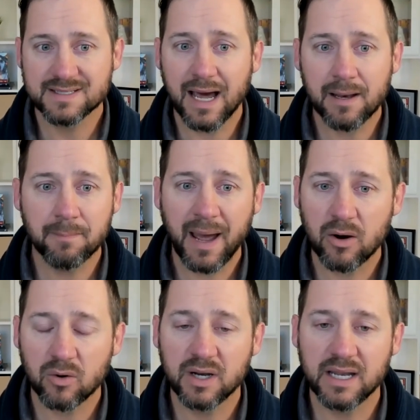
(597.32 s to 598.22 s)
does not
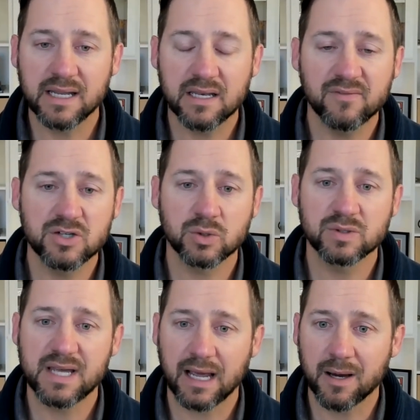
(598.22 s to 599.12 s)
empower an
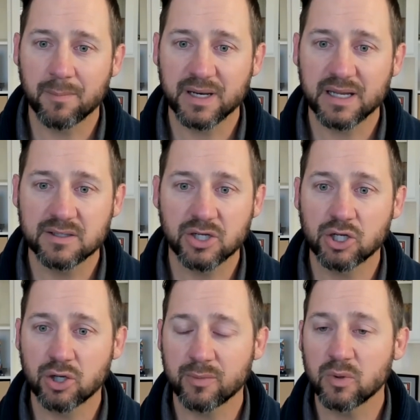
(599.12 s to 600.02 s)
individual tech company to
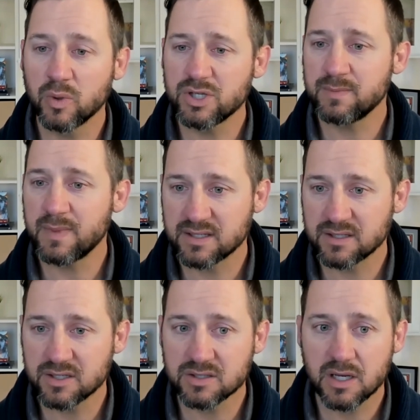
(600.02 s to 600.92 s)
determine which
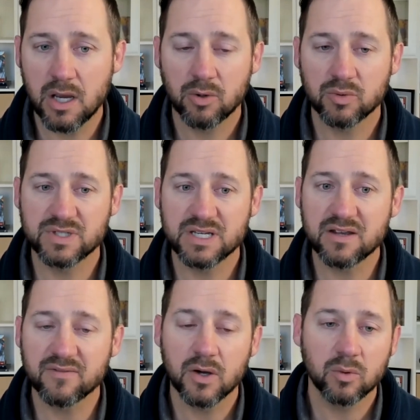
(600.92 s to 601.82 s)
messages
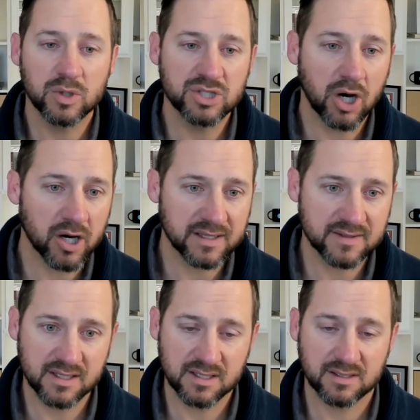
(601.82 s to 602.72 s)
receive which
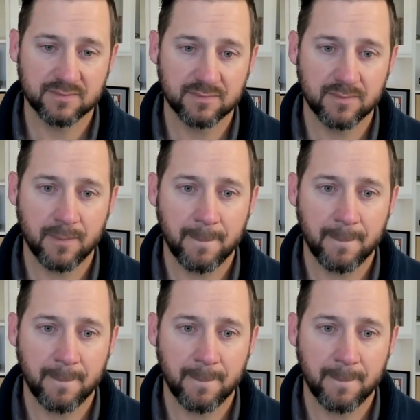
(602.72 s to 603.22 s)
audiences.